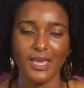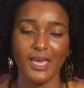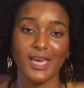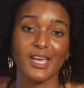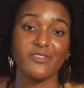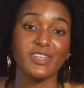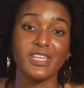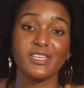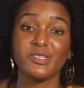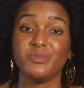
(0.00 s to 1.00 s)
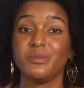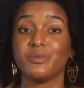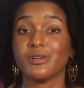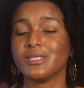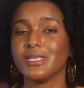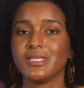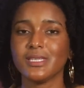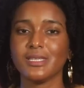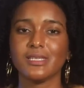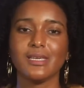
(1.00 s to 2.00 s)
and I've needed to be
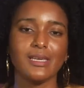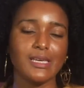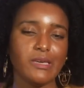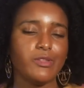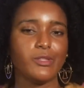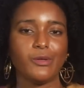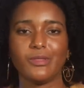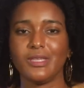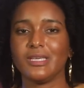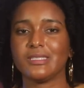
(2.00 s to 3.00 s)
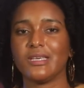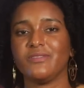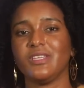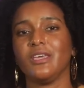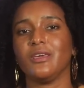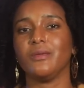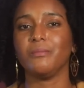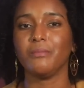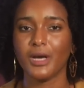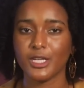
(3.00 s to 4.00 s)
persistent even though things have taken
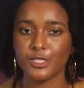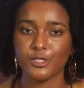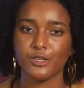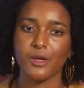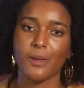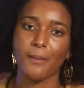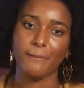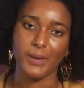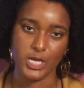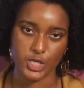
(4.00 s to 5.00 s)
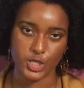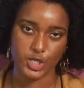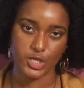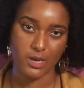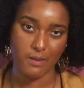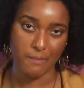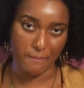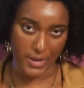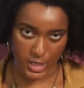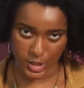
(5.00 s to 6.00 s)
much
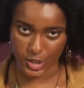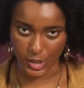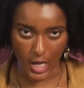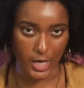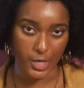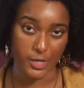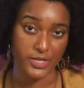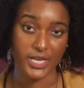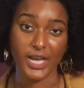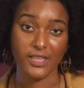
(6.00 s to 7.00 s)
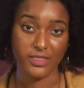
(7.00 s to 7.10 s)
longer than I